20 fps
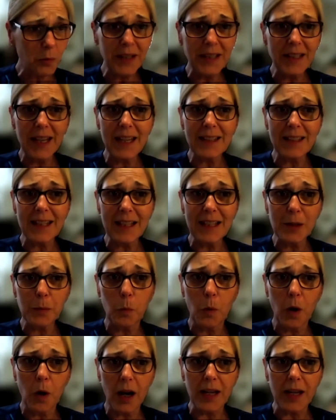we need these
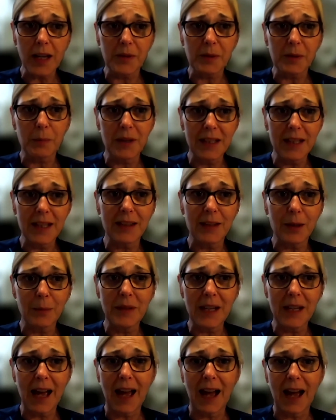wipes, we need
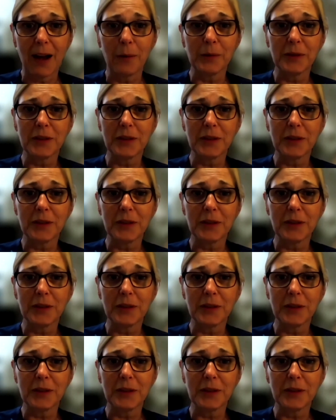them now.